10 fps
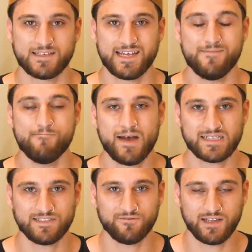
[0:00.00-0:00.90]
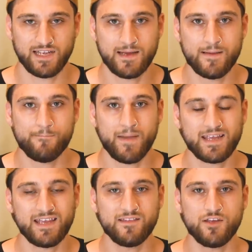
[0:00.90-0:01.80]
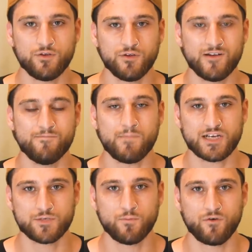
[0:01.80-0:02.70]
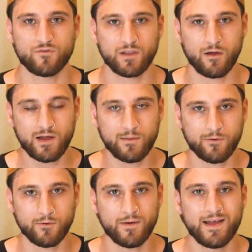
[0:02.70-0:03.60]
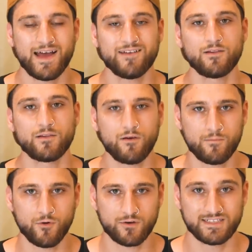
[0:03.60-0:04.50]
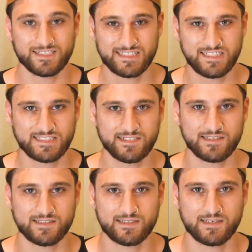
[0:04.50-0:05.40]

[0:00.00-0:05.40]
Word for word: the team massively, making the unit much more reliable and a lot more consistent.